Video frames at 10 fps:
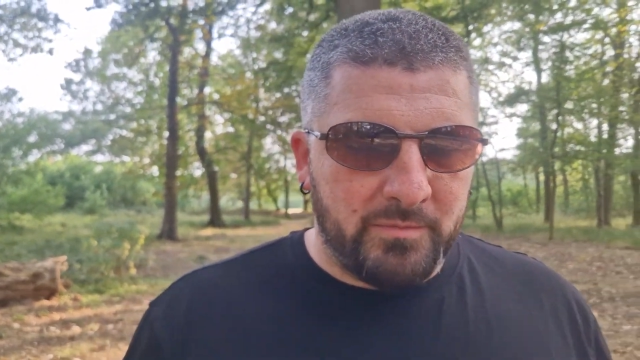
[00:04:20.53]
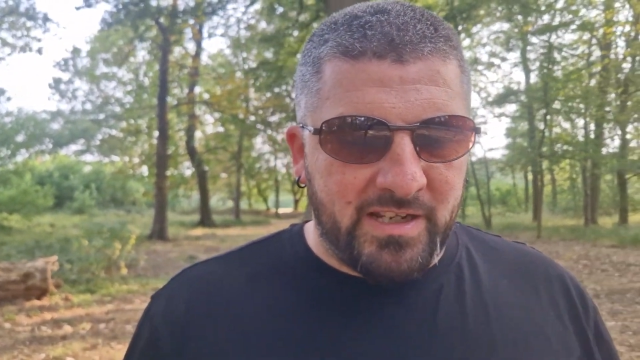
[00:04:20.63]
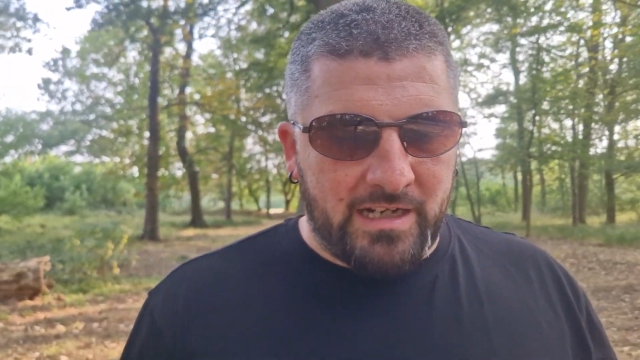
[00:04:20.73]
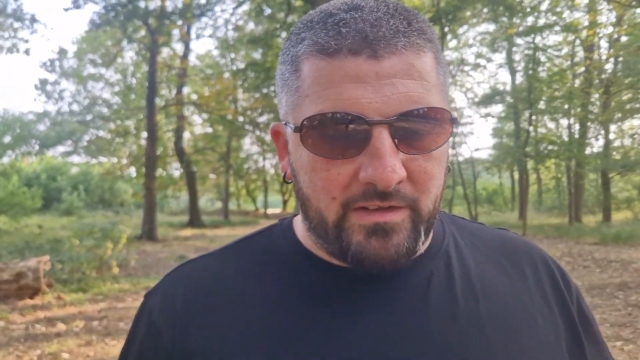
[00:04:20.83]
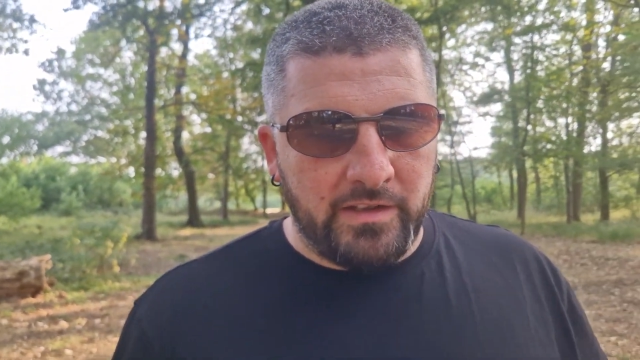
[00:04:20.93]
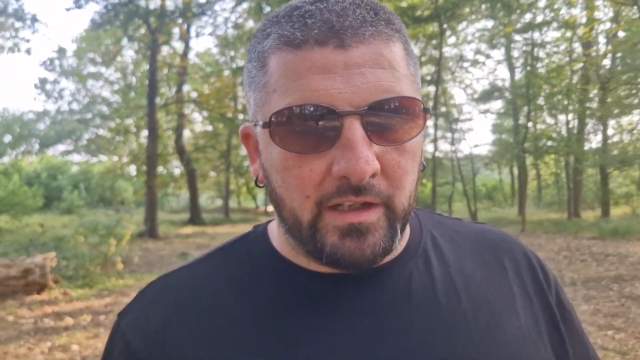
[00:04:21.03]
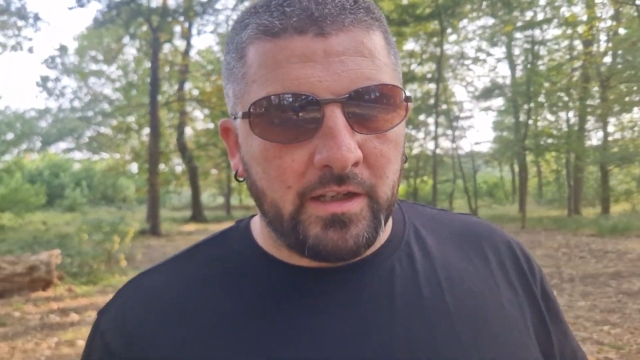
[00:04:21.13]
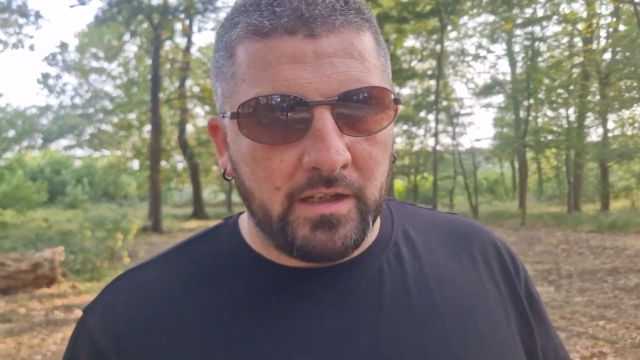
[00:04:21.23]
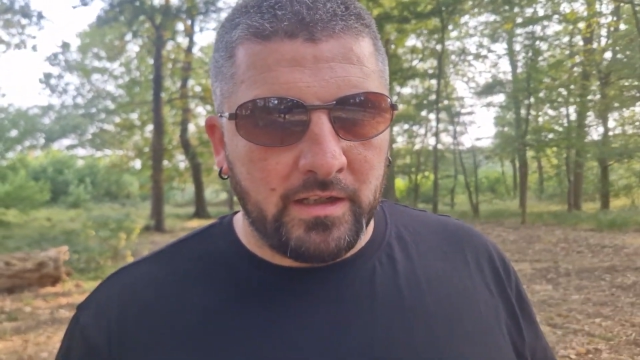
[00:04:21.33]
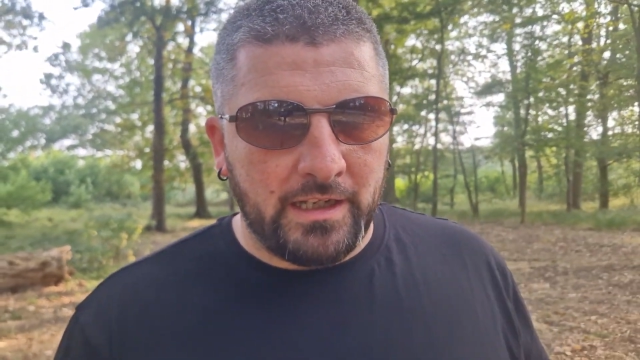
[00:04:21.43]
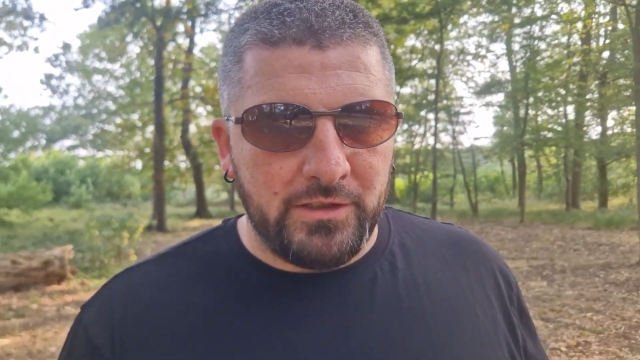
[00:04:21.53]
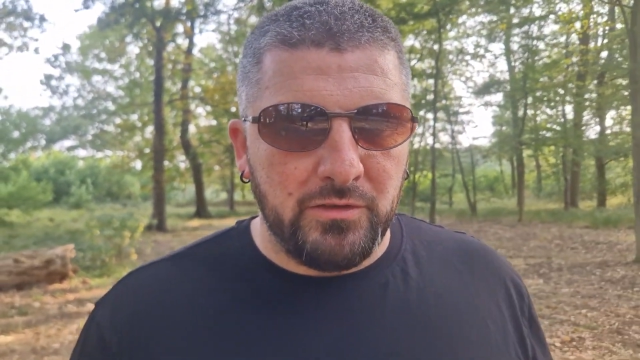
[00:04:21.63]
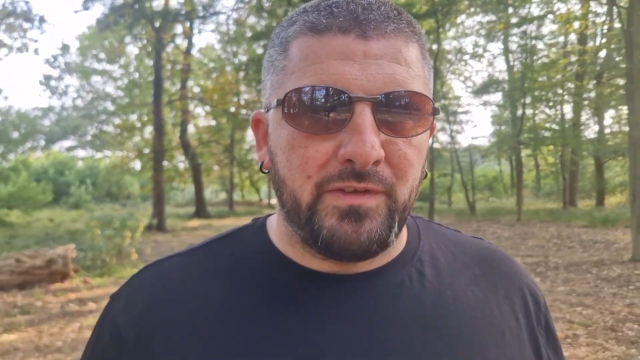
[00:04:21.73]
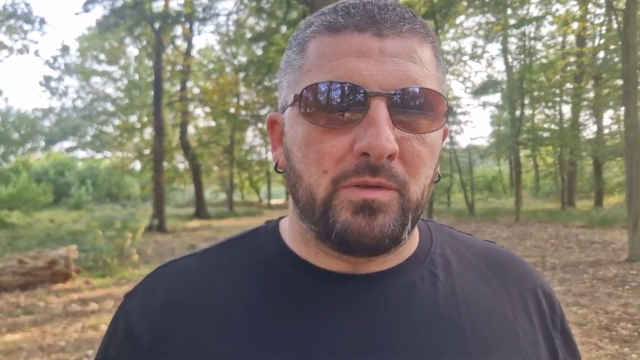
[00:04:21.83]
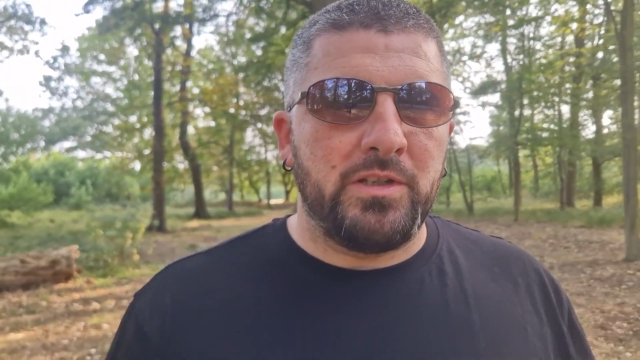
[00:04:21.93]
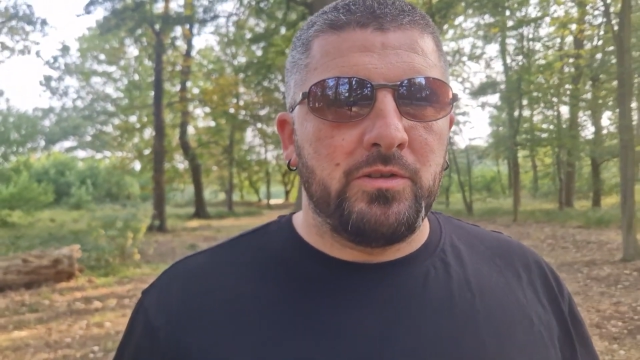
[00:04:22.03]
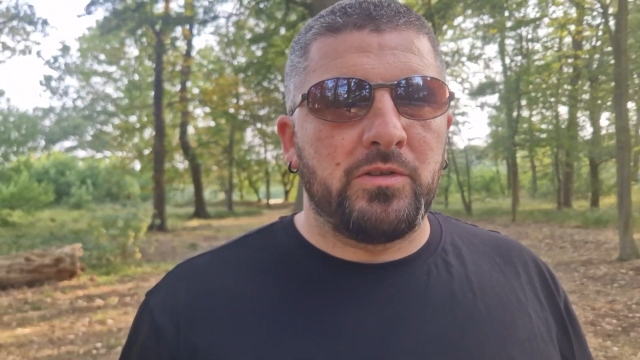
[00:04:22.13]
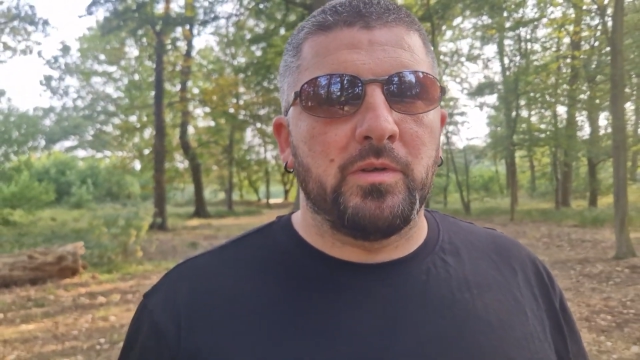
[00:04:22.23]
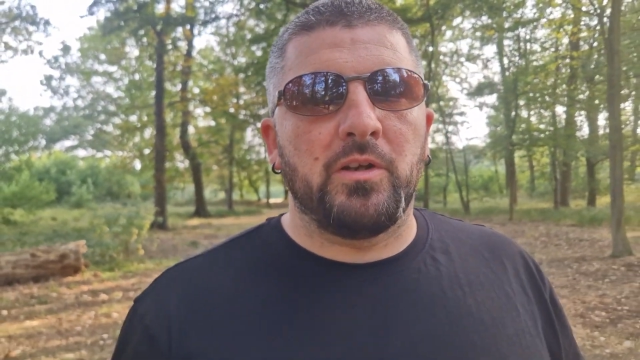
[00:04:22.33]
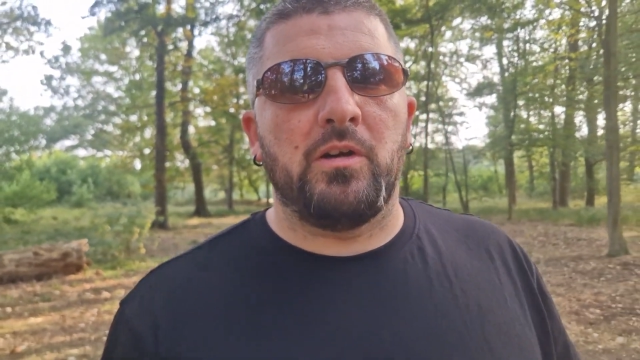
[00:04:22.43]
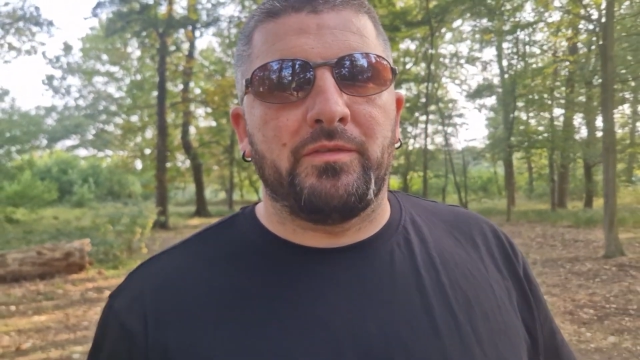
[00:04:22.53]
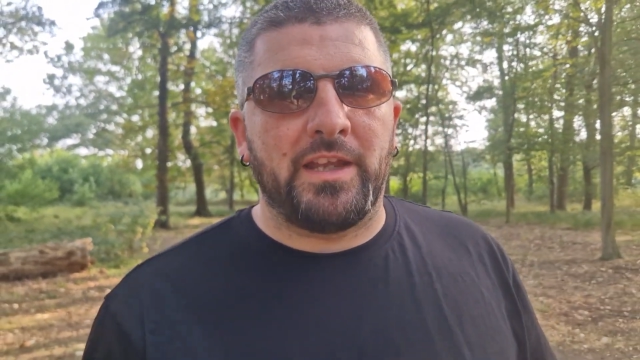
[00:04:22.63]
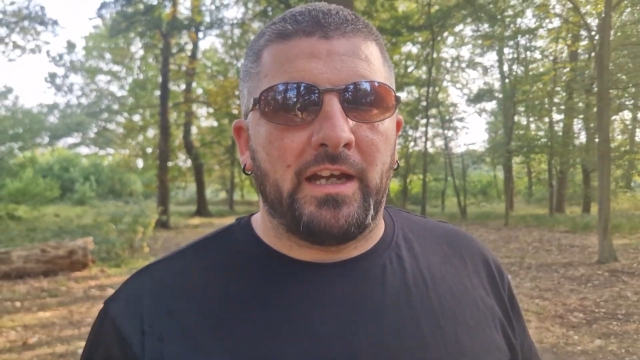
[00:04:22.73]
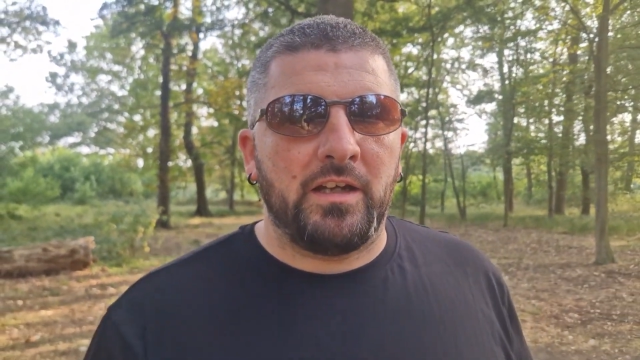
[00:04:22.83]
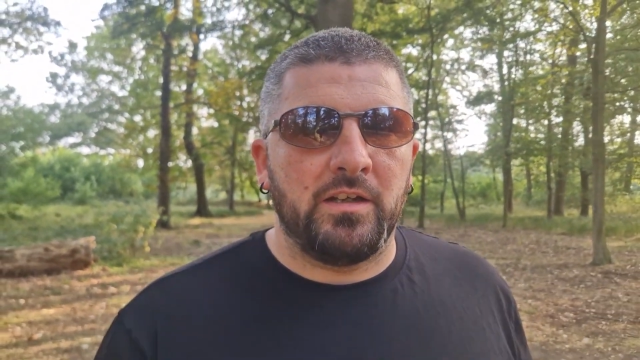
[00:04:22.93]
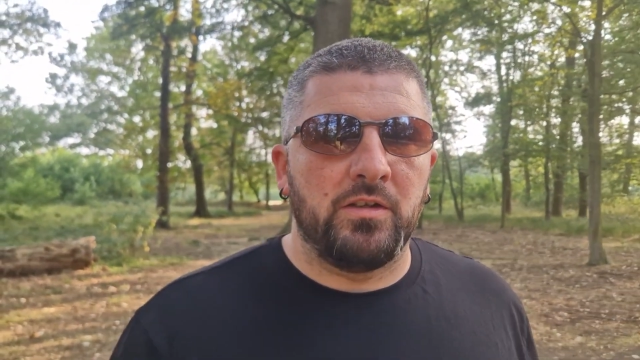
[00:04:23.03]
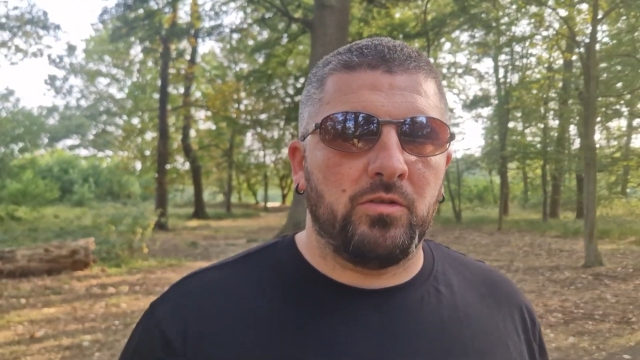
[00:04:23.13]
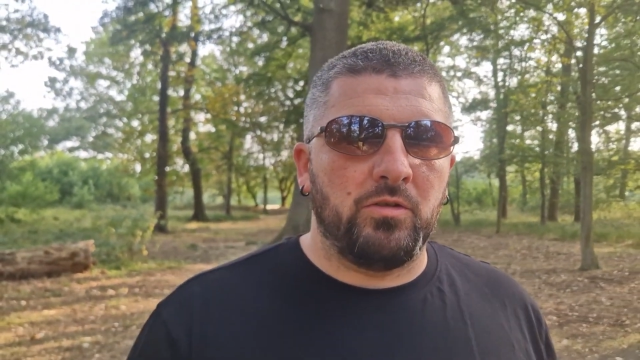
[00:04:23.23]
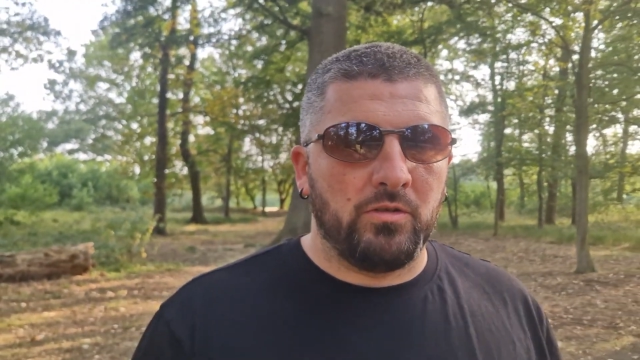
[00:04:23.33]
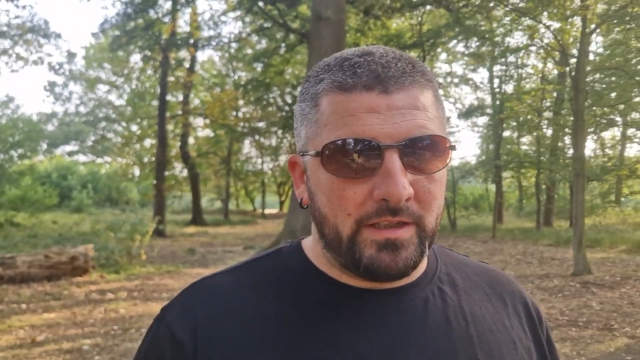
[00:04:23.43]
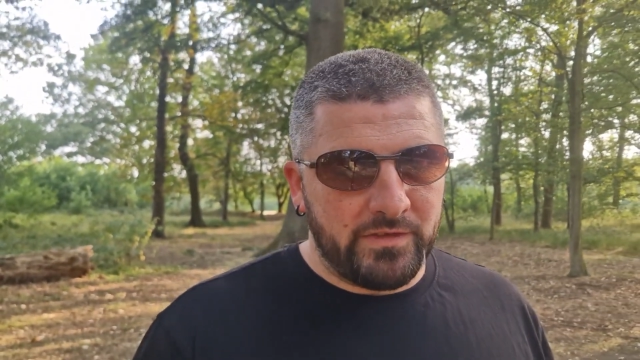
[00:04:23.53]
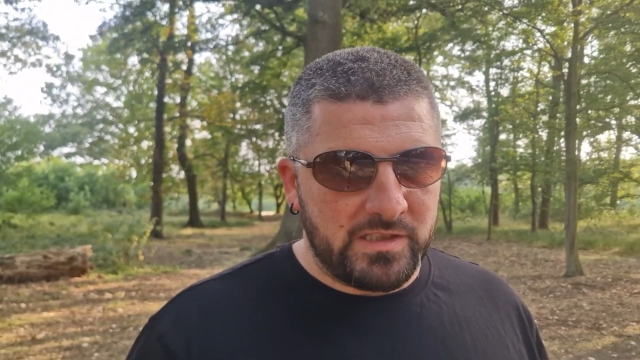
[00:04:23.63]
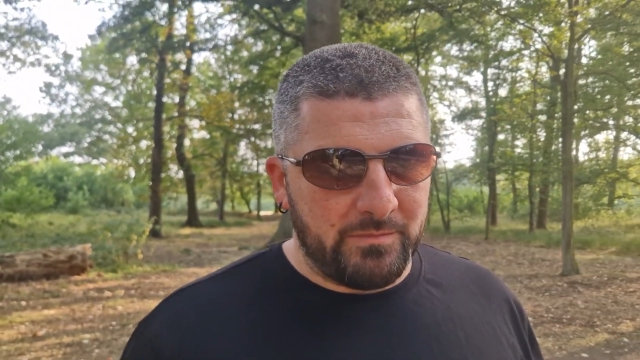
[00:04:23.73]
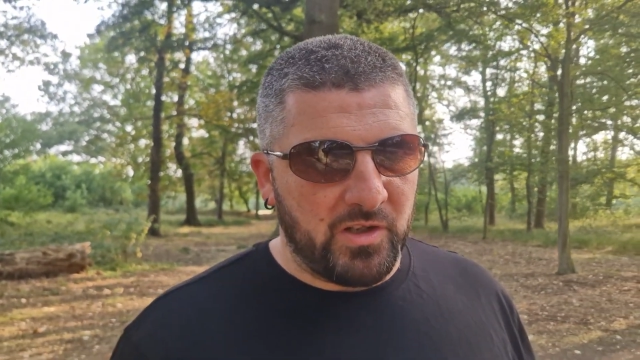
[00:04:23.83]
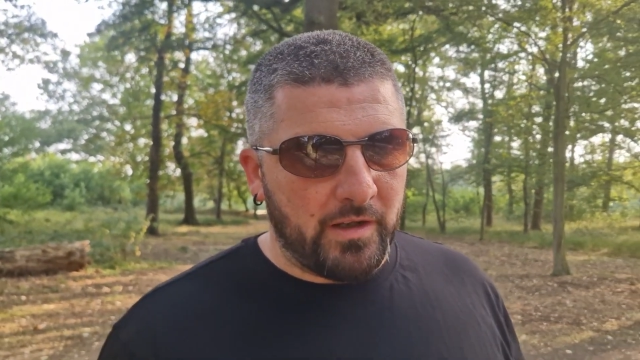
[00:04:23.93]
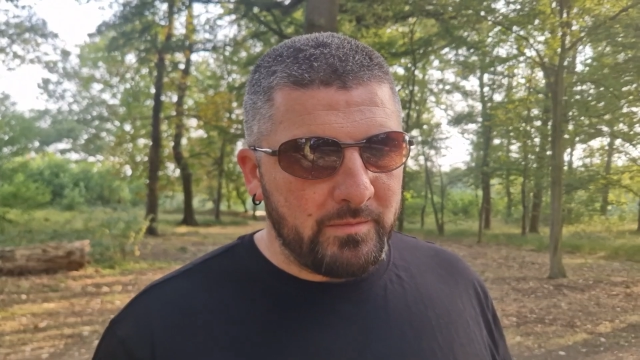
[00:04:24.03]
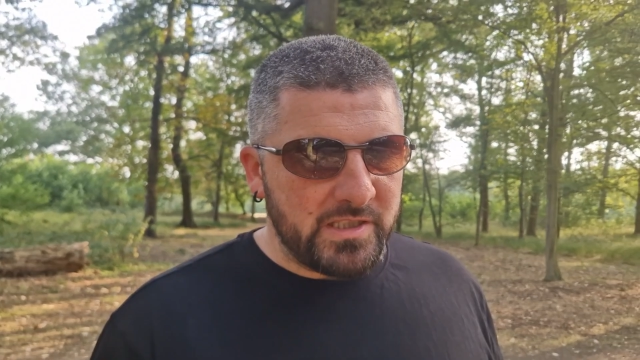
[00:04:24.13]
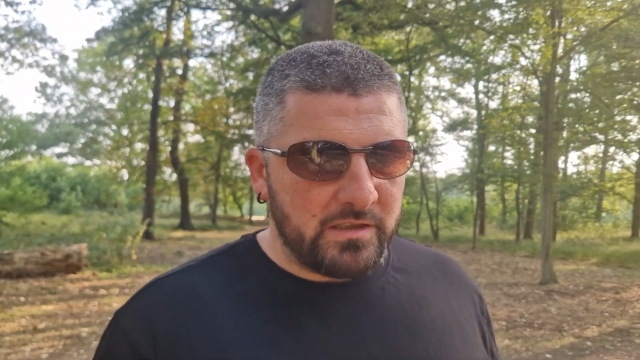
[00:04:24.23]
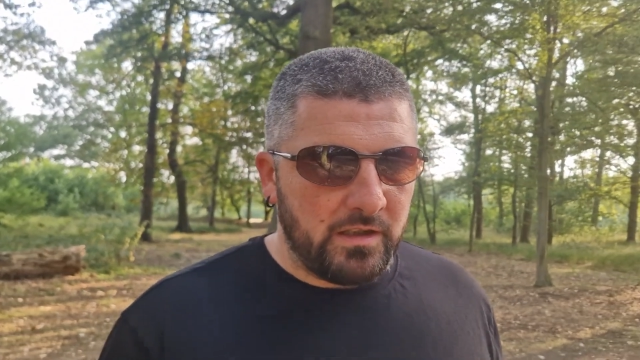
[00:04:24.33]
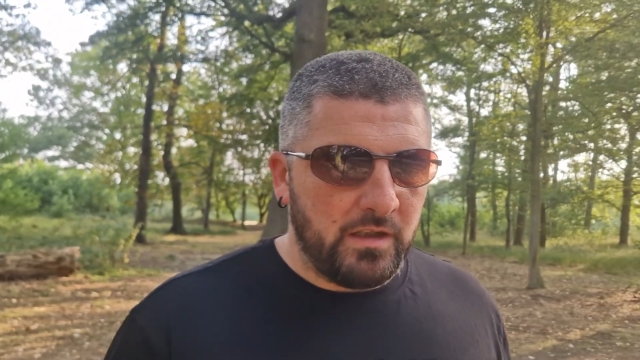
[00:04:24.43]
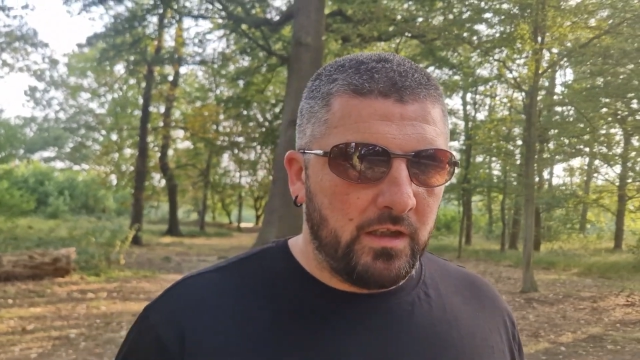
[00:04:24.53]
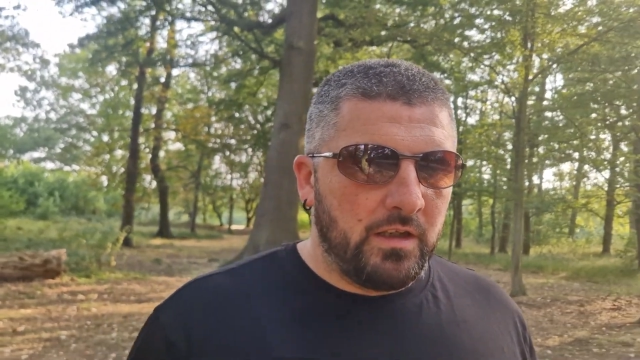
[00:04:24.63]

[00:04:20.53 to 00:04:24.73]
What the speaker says: tactic and you feel that you do a lot of that, or even sometimes,